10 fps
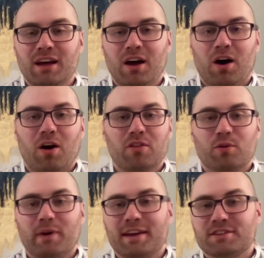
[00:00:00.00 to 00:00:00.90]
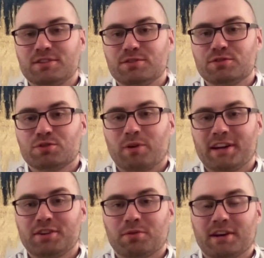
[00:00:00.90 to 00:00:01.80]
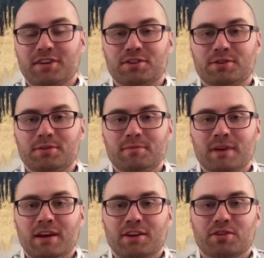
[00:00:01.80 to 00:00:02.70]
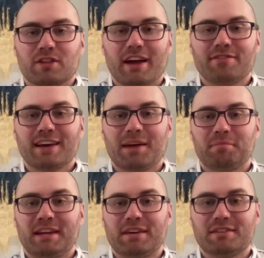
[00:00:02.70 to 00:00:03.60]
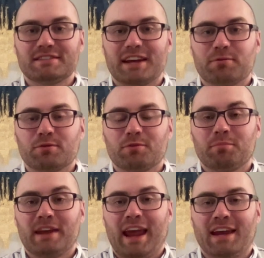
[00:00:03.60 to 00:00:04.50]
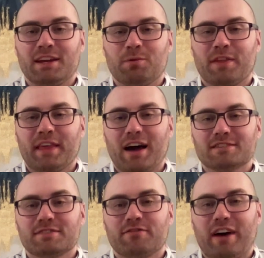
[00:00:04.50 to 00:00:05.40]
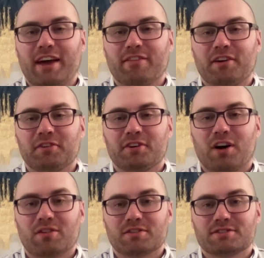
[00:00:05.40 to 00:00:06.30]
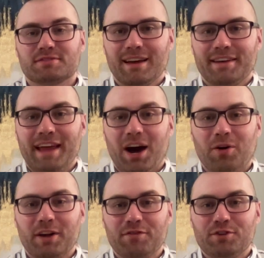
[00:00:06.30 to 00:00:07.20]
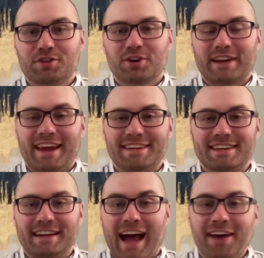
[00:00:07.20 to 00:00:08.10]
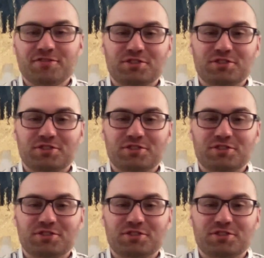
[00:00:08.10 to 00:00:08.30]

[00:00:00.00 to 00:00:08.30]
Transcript: all the way to 2022, your lifetime TFSA room would be $81,500. Now, if you turned 18 after